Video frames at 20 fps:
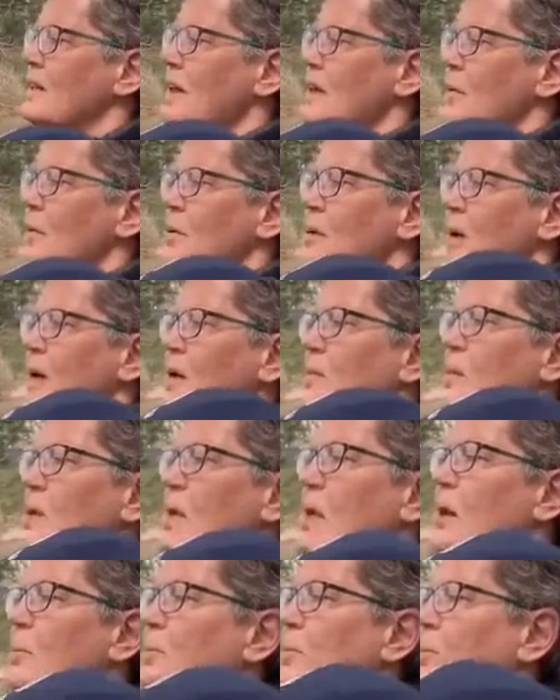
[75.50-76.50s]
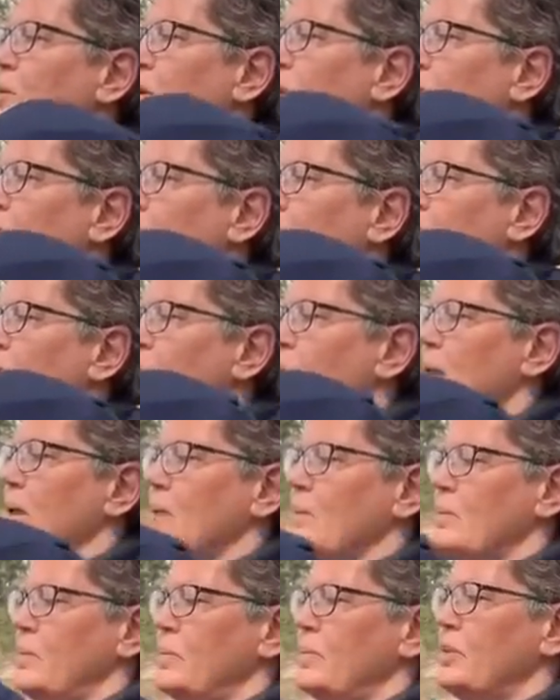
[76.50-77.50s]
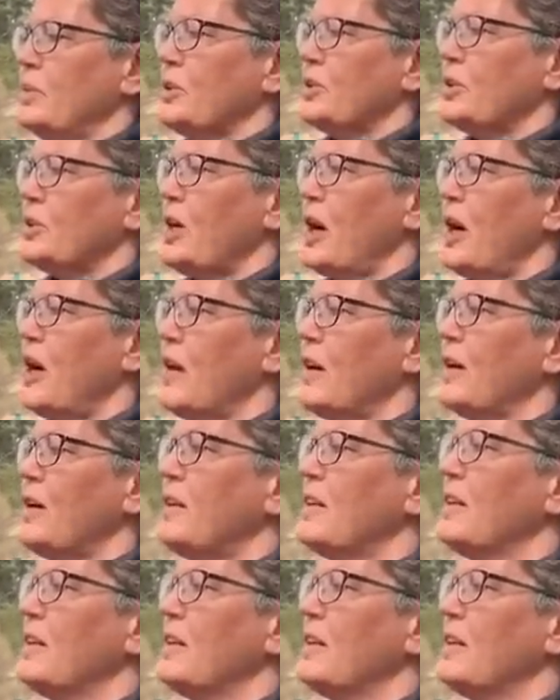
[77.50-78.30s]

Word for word: We're aiming upward a little bit. It's hard.